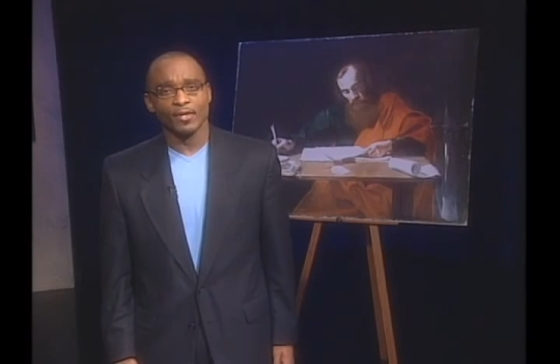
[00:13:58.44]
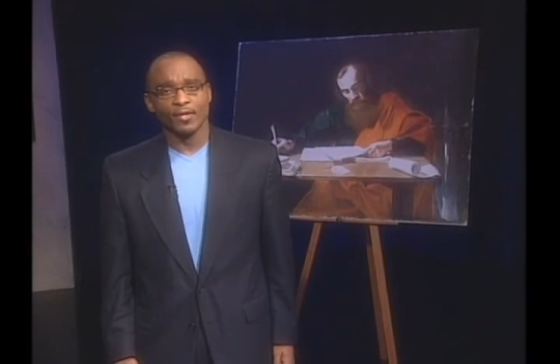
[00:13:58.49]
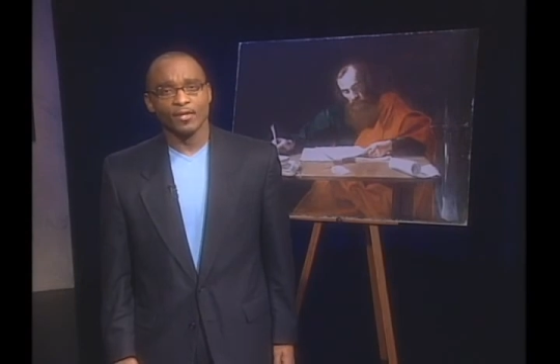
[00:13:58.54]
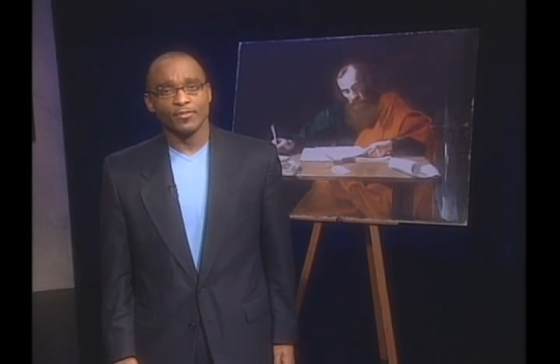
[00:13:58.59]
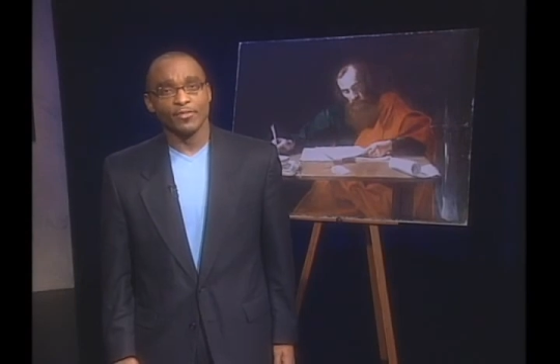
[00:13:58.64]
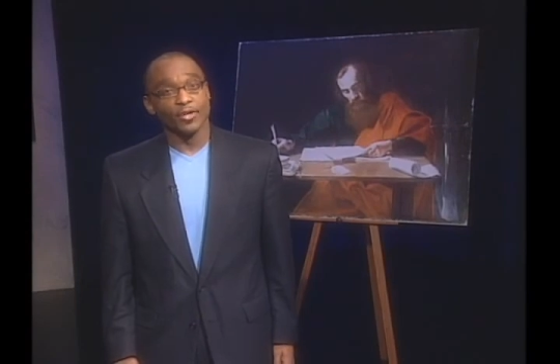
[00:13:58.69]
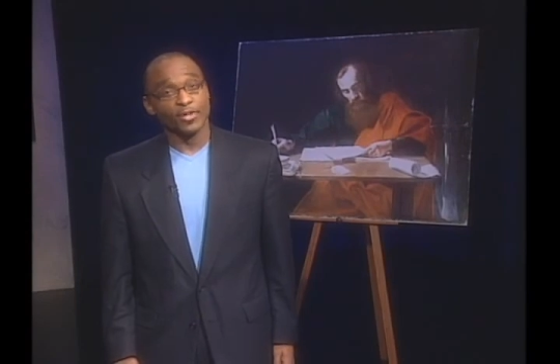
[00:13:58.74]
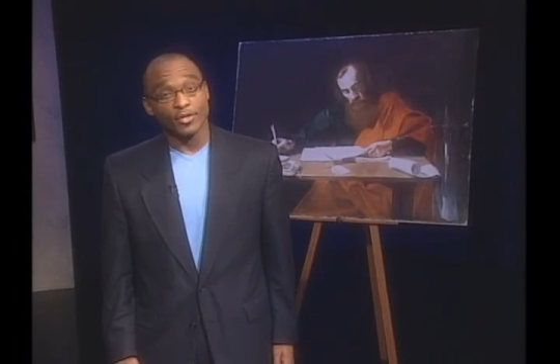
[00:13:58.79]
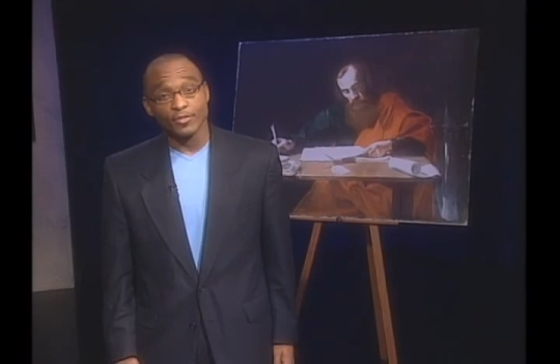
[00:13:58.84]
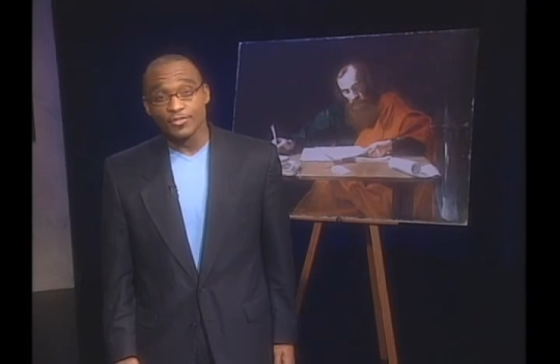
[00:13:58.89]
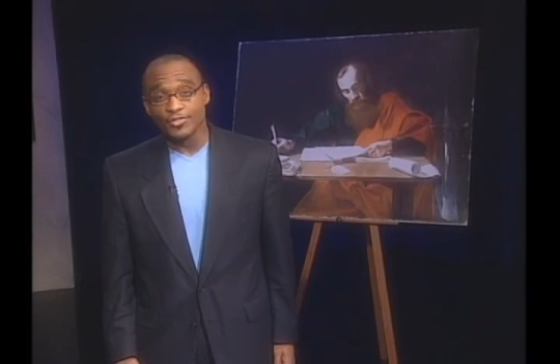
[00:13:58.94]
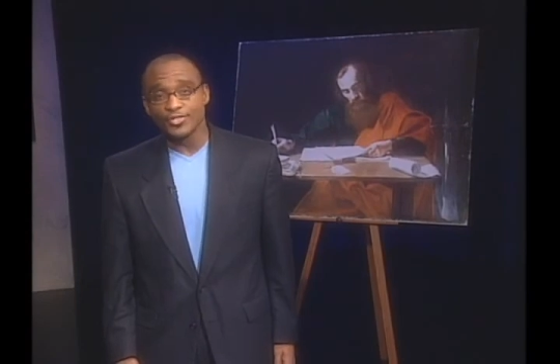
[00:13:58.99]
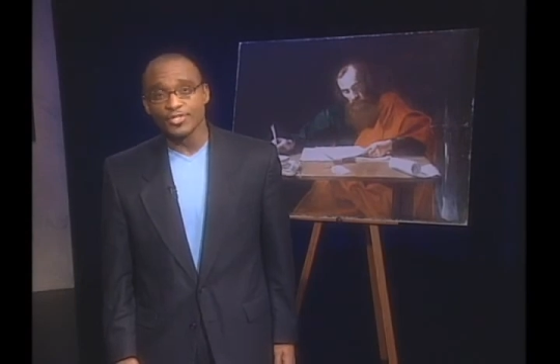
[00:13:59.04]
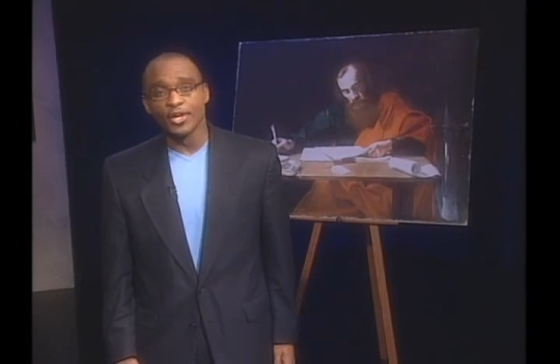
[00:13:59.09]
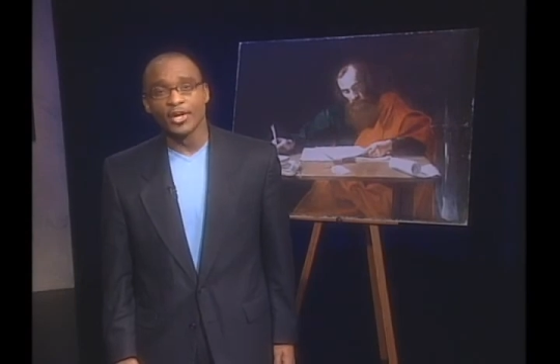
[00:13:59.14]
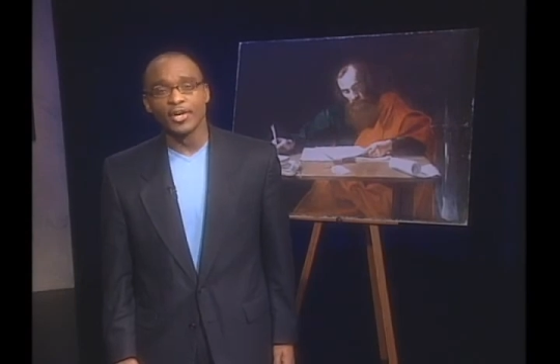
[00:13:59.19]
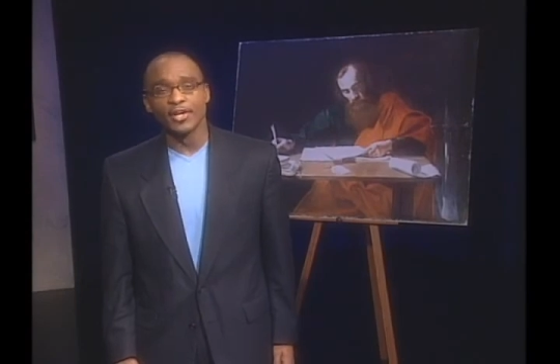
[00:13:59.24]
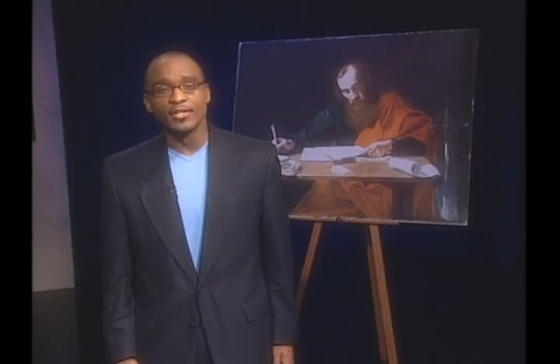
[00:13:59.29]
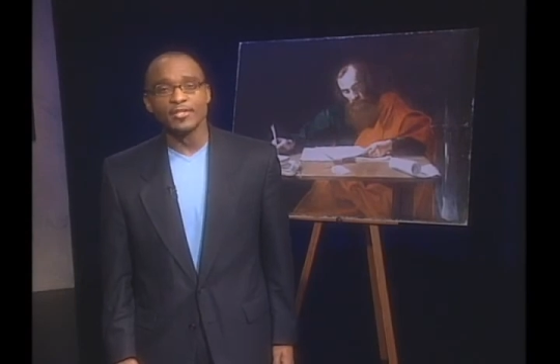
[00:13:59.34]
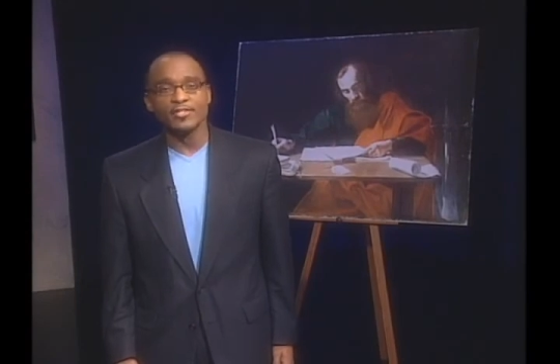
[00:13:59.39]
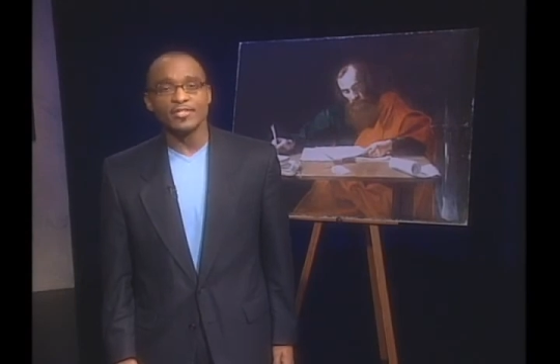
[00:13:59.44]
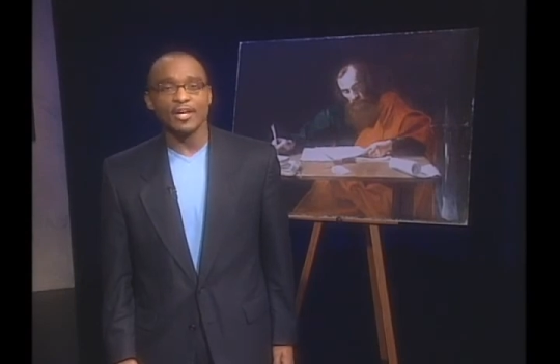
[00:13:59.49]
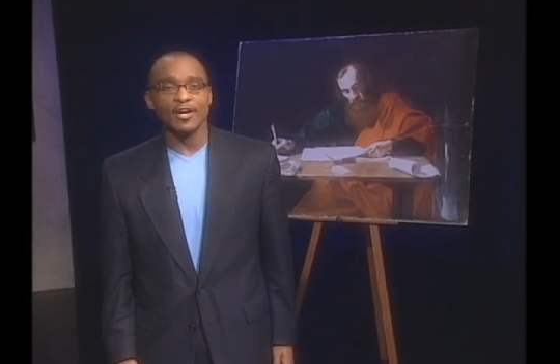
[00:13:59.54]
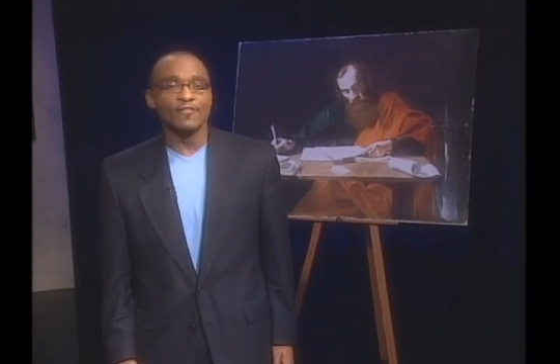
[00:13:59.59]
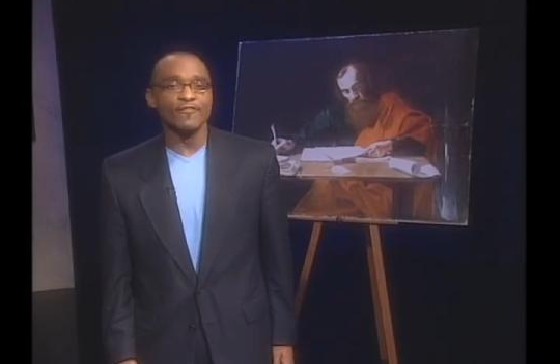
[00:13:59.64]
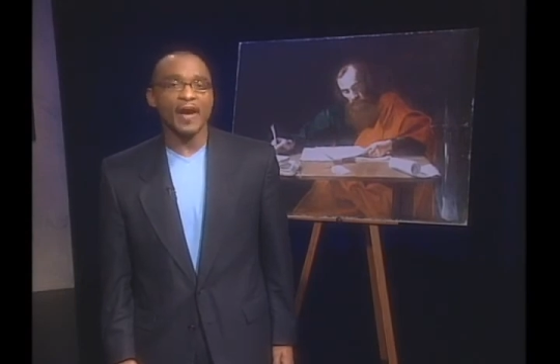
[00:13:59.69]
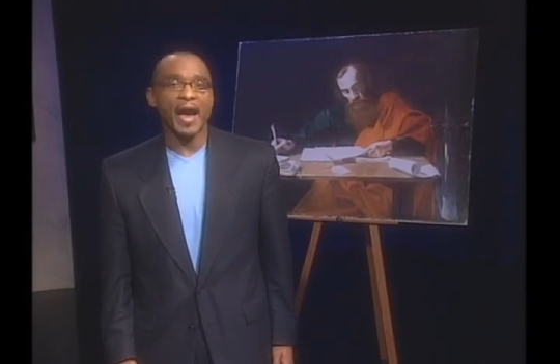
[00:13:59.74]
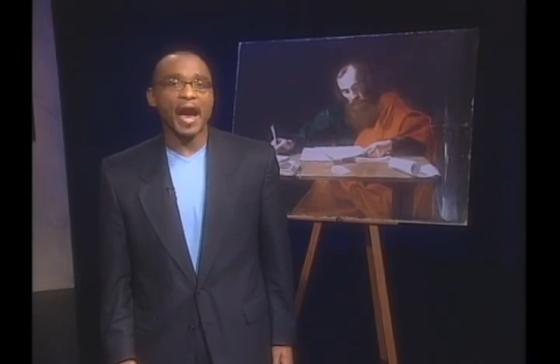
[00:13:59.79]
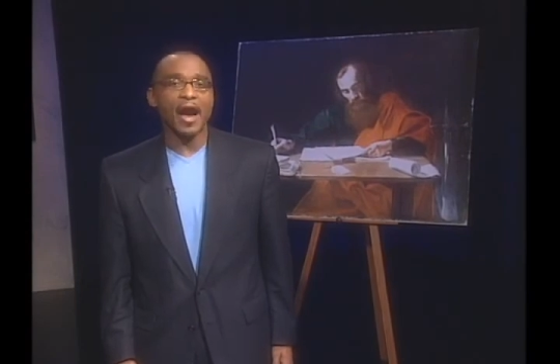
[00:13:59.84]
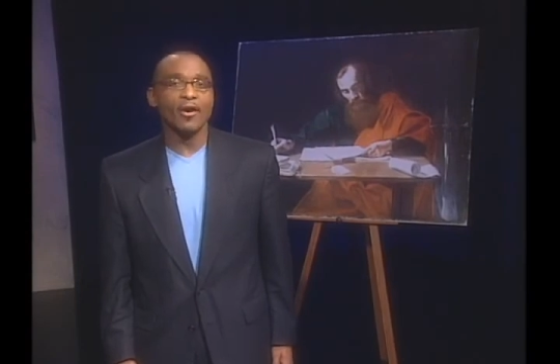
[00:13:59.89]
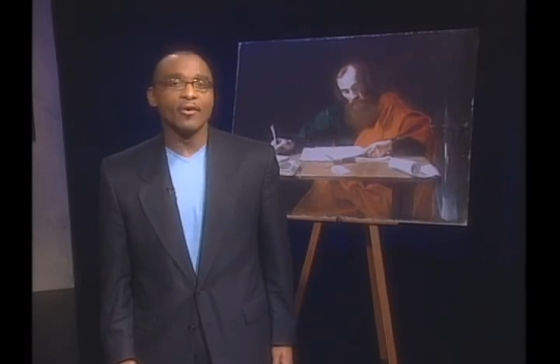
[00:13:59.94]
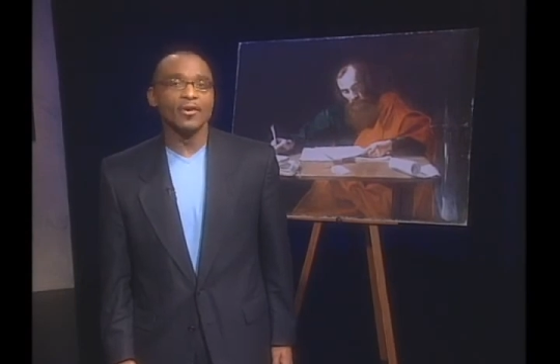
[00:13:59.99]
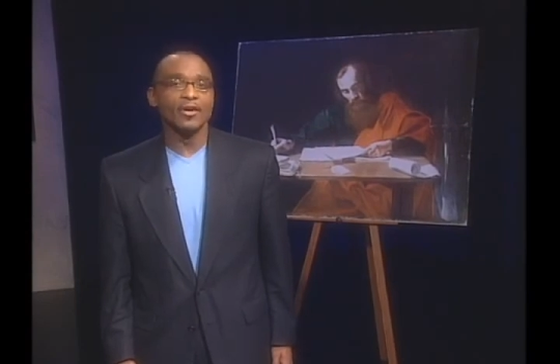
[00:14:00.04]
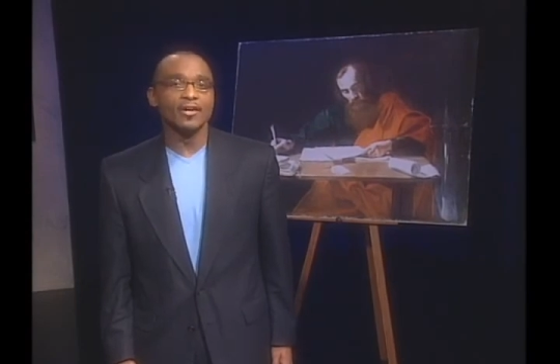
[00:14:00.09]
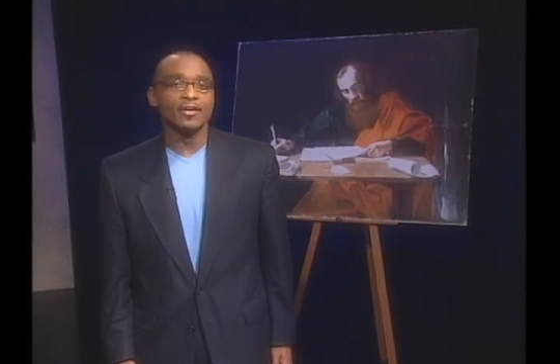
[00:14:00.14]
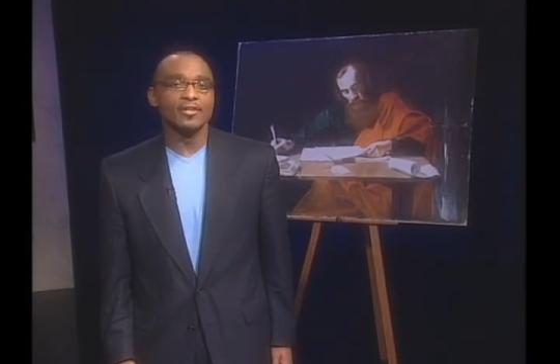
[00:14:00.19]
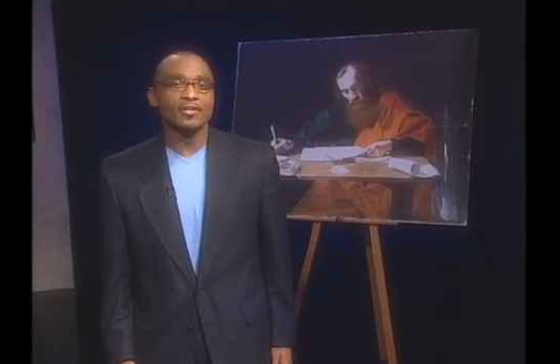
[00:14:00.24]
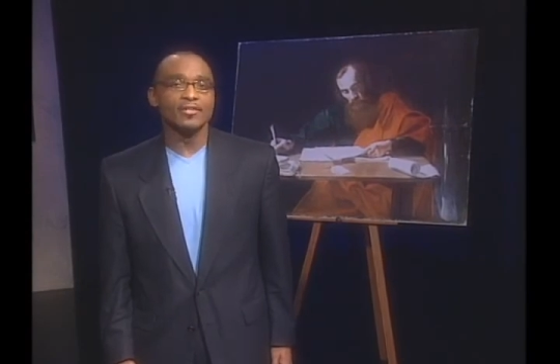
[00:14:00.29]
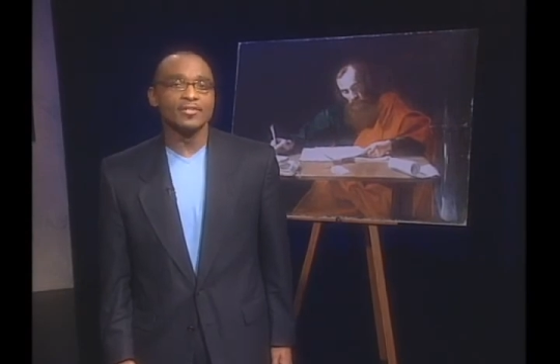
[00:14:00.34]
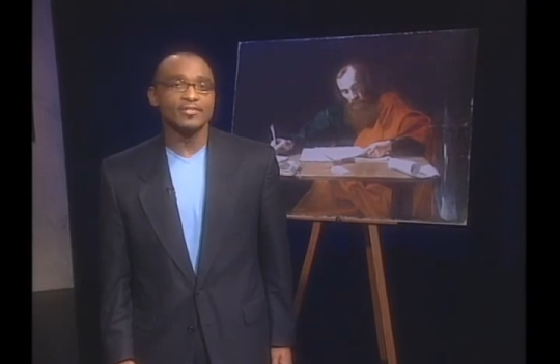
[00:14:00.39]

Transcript: the concerns of our